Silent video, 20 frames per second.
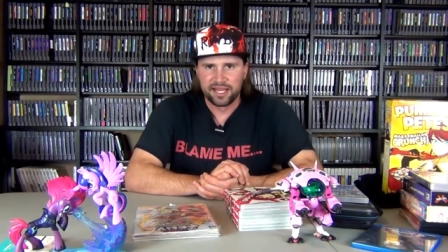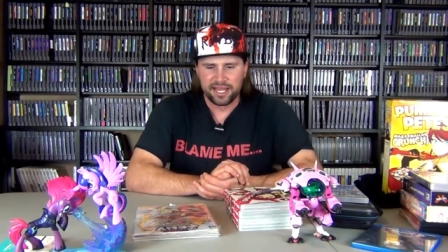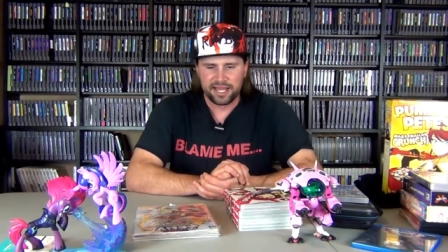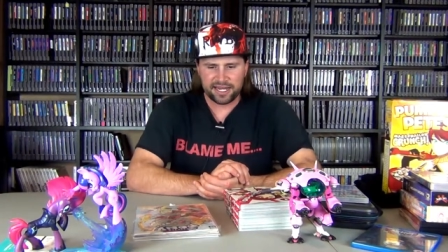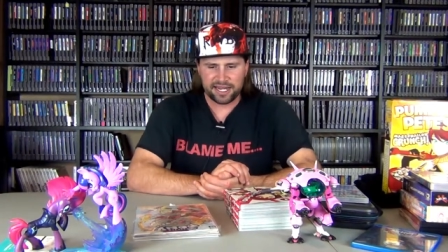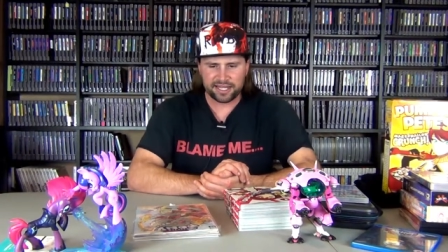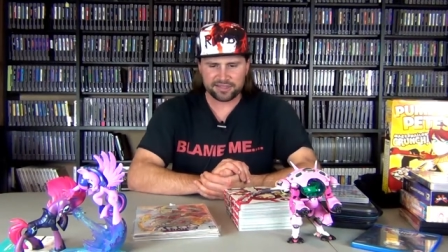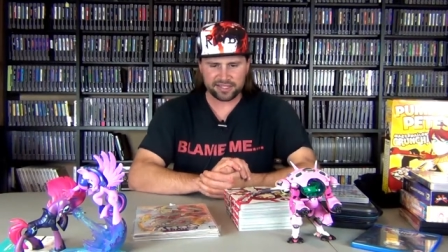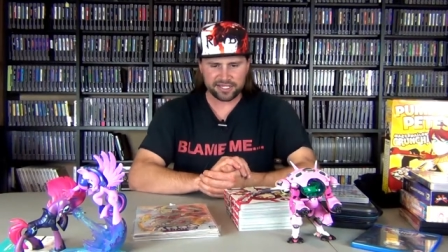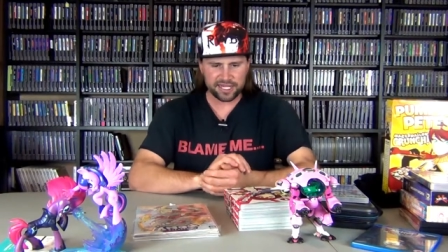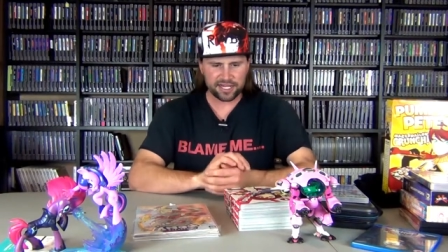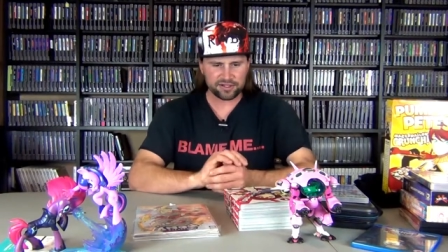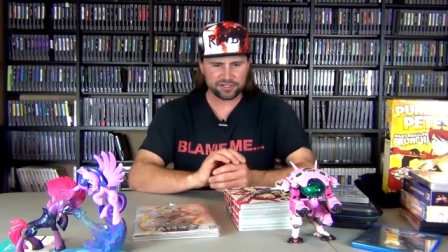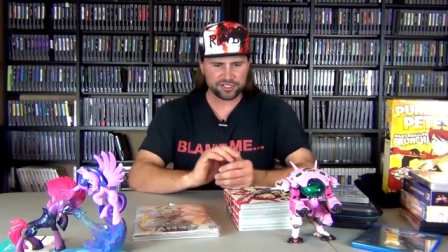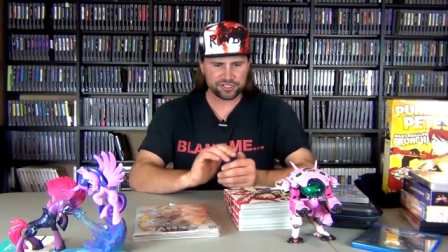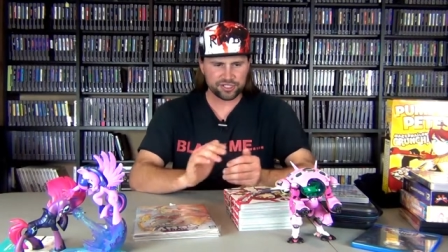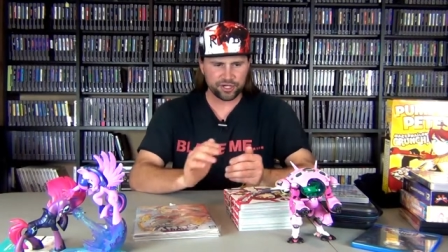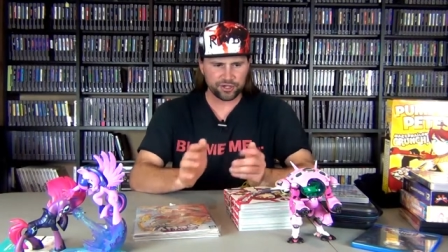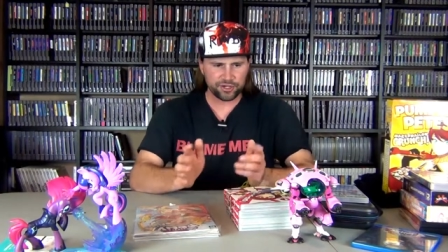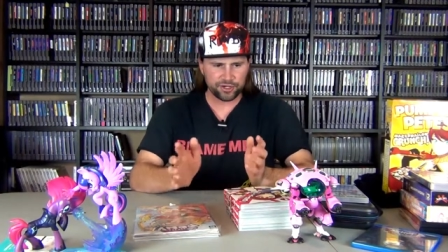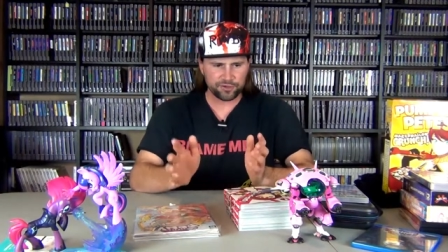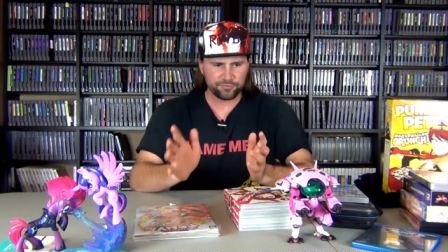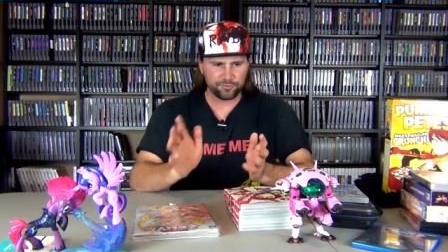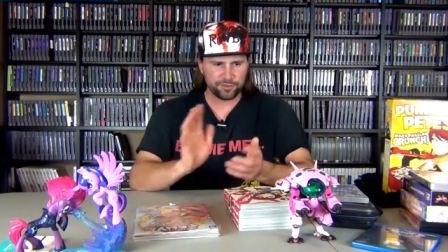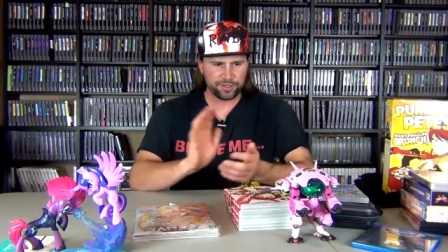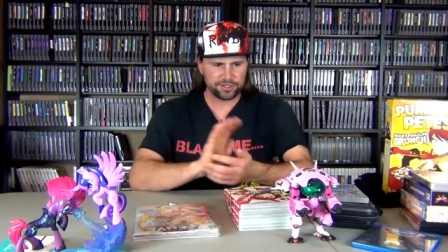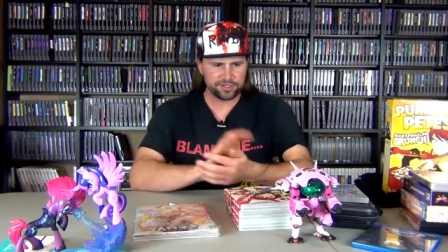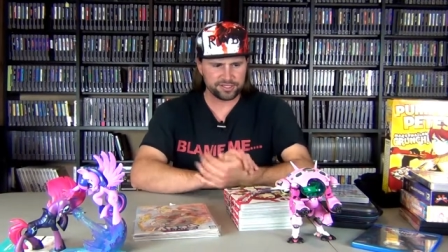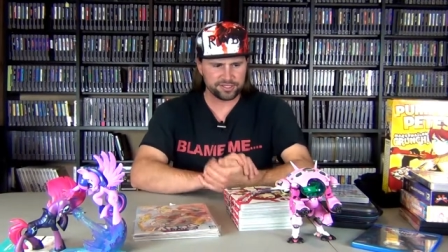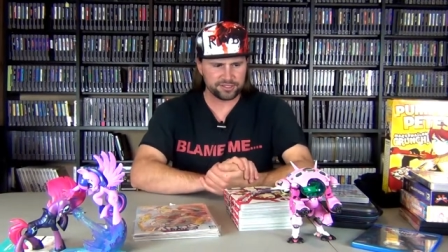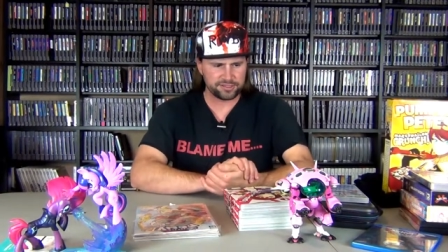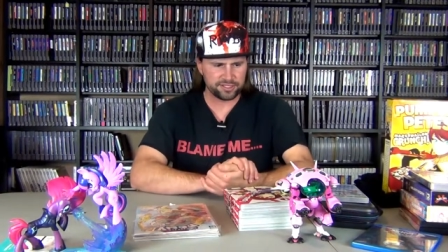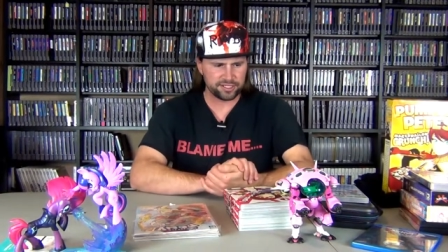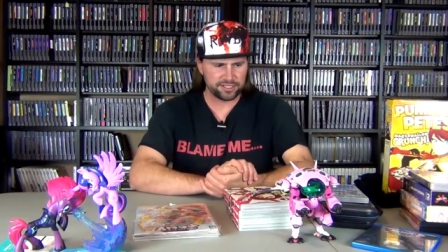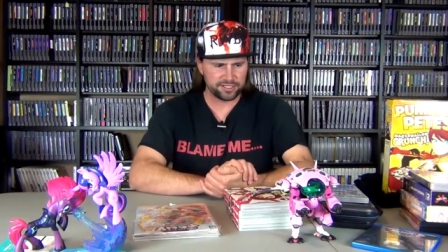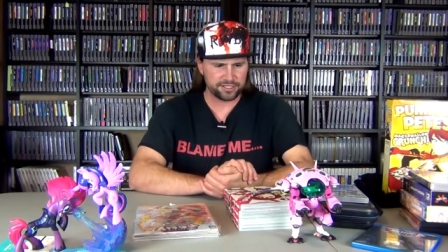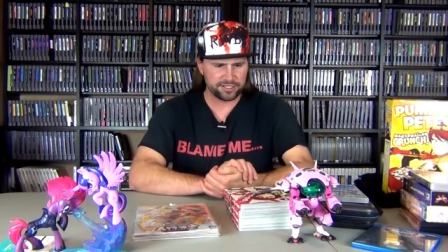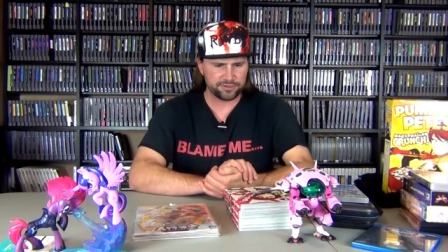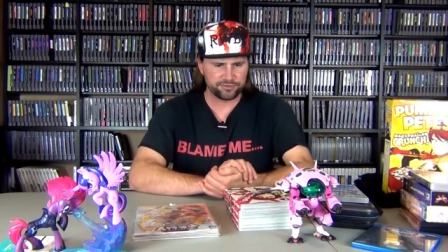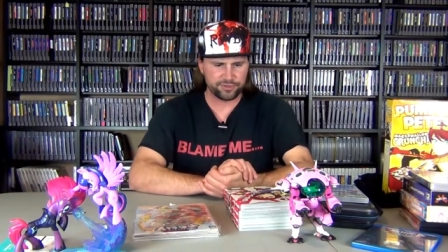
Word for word: And I think I'll start off with the